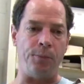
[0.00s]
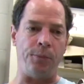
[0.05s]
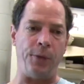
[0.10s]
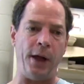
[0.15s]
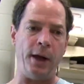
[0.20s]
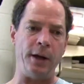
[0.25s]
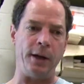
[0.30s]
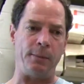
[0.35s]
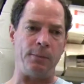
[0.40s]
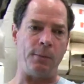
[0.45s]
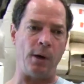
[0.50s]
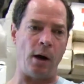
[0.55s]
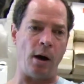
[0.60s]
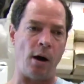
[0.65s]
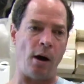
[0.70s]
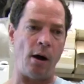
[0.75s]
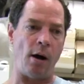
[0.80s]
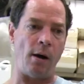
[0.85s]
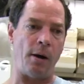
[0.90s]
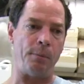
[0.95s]
Then
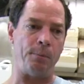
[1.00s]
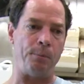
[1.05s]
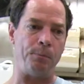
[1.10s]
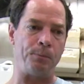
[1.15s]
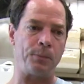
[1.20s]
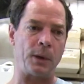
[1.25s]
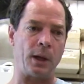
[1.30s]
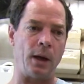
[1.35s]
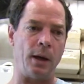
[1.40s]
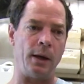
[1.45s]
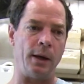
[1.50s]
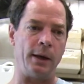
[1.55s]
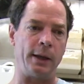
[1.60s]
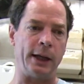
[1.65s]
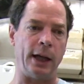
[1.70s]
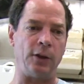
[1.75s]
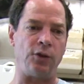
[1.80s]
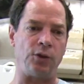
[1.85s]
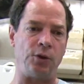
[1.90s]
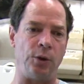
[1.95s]
it
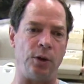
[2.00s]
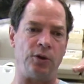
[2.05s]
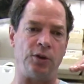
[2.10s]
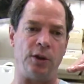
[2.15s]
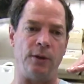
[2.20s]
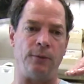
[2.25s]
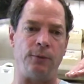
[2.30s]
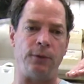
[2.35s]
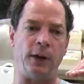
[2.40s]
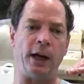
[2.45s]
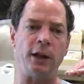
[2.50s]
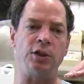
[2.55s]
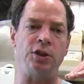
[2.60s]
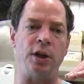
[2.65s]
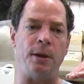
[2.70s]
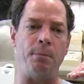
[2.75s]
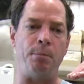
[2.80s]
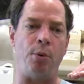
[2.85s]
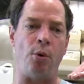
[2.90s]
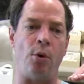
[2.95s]
gets to its
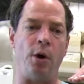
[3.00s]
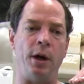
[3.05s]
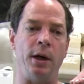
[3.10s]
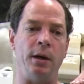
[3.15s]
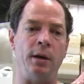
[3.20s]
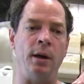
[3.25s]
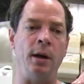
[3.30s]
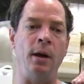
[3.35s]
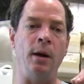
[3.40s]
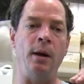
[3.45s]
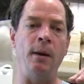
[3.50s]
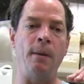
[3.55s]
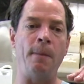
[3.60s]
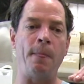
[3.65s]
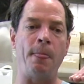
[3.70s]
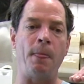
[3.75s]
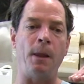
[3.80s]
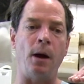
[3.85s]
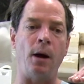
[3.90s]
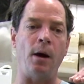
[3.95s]
inflection point,
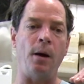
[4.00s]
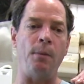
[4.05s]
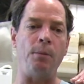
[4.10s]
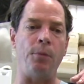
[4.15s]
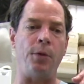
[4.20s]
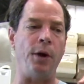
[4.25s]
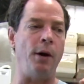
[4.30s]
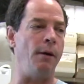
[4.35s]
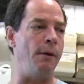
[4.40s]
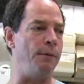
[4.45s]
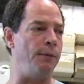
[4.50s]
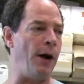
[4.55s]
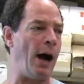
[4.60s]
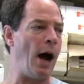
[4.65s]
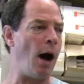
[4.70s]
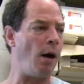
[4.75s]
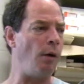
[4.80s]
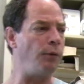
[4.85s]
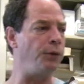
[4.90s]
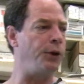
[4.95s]
the
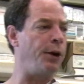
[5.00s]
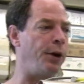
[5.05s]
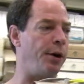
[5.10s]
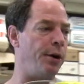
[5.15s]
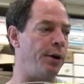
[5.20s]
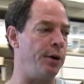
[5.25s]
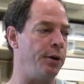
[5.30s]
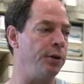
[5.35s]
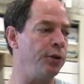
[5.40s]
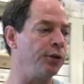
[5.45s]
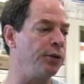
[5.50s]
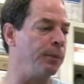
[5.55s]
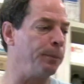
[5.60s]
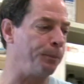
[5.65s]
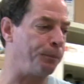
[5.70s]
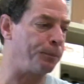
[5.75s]
valve turns